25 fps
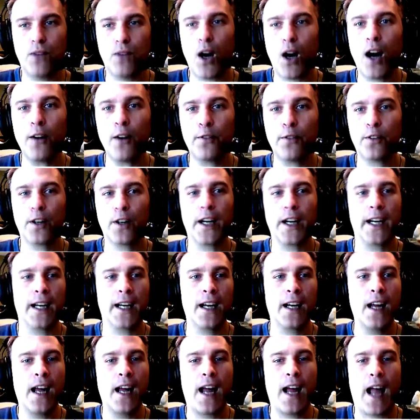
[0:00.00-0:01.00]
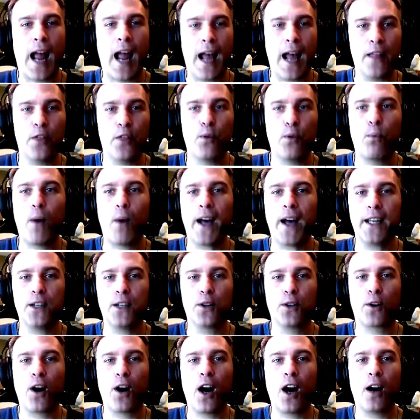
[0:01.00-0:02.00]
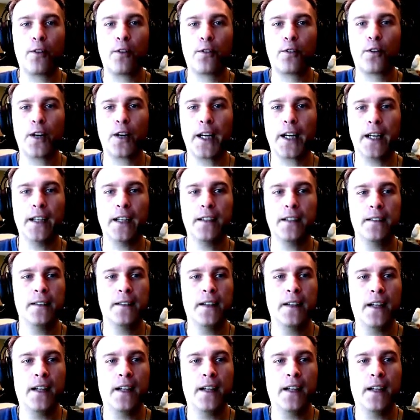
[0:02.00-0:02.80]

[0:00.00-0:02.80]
offering and the way you're offering it.